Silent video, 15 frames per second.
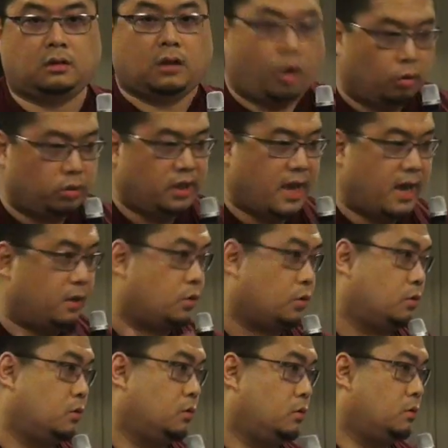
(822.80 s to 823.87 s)
only anger.
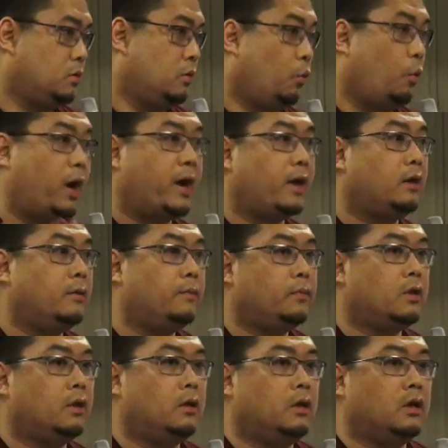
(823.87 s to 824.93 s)
Why?
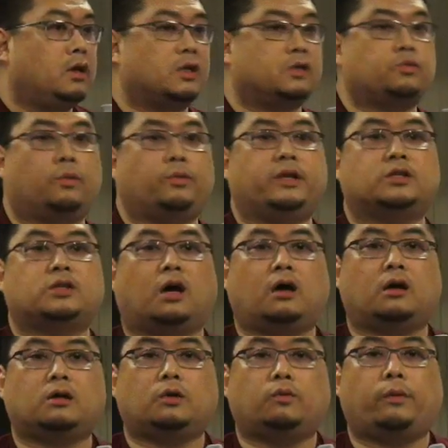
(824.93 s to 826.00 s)
Because when we
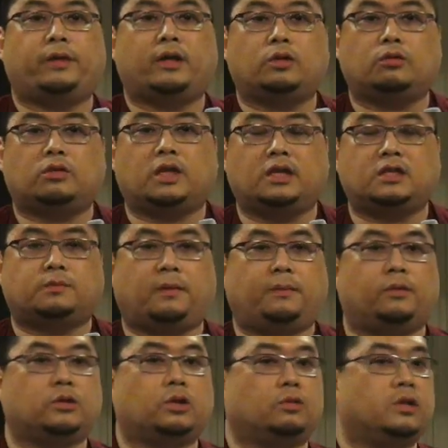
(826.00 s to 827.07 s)
talk, when we do things,
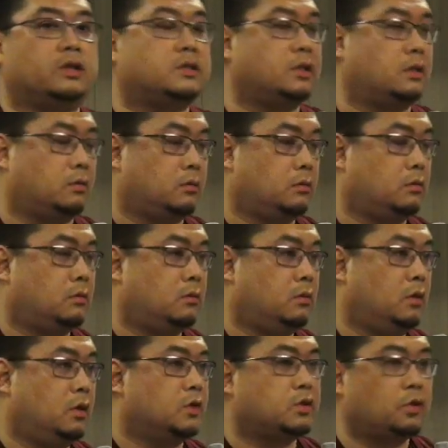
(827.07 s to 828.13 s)
people don't listen.
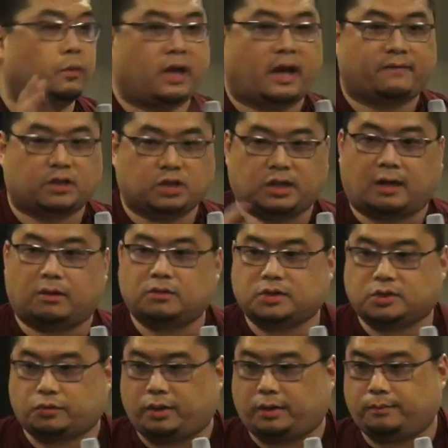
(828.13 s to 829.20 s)
So we have to shout and
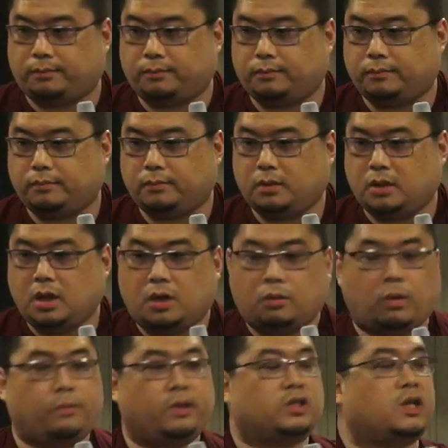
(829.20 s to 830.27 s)
scream.
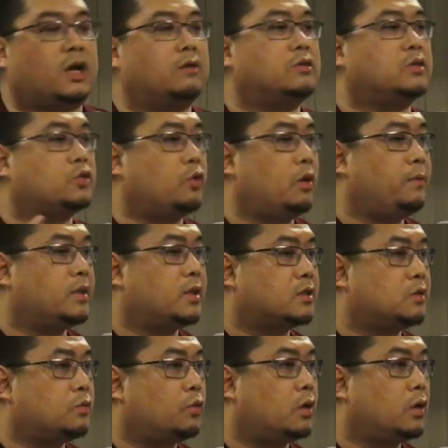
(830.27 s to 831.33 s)
When we shout and scream, it
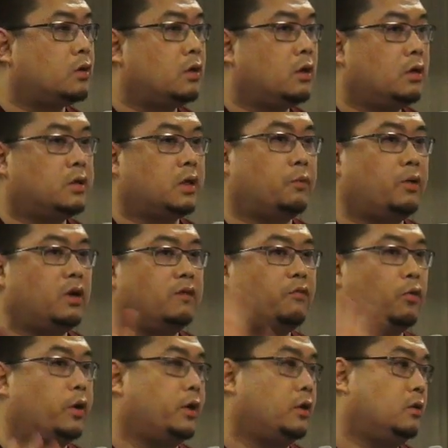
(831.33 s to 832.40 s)
doesn't work, then we
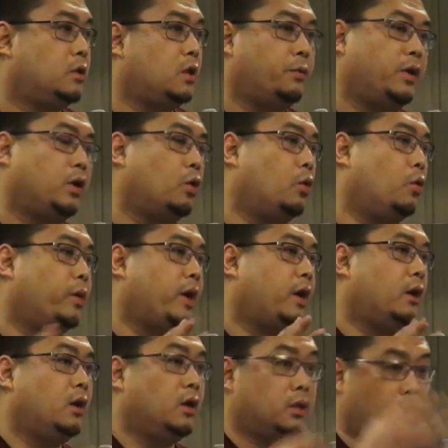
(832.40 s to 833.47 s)
avoid, then we go away.
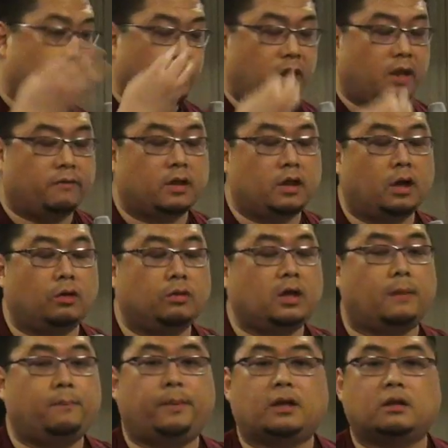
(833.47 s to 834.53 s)
Then we live alone
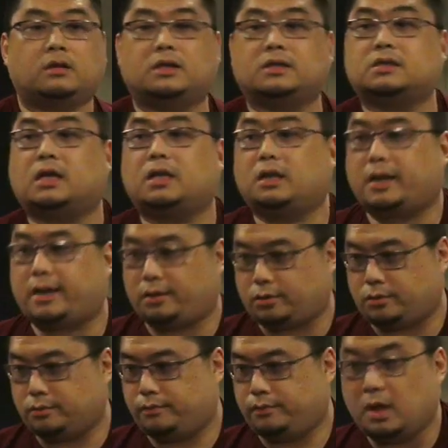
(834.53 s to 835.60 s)
in bitterness and in anger.
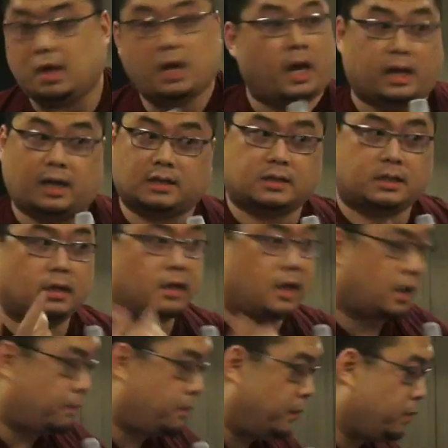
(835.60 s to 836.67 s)
And I see a
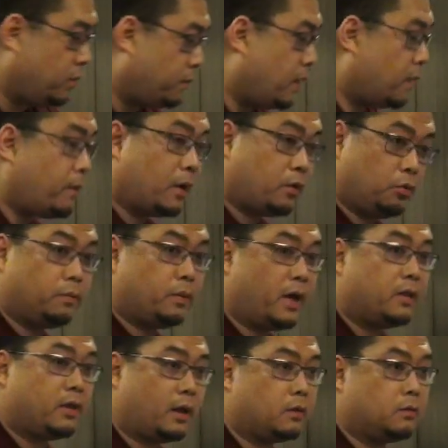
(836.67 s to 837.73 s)
lot of people among my group
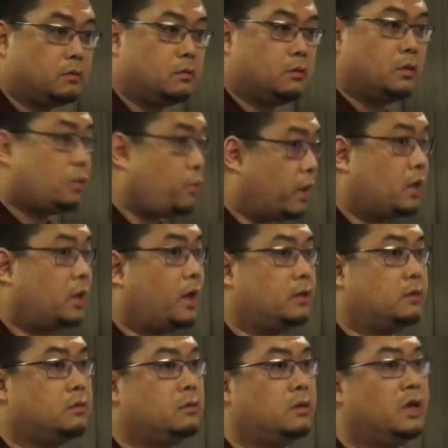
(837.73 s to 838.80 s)
like that. Quite a lot.
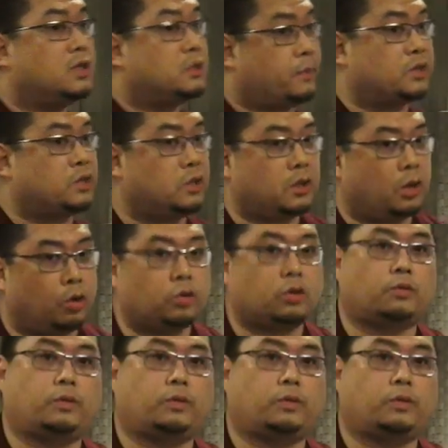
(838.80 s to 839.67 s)
Especially the older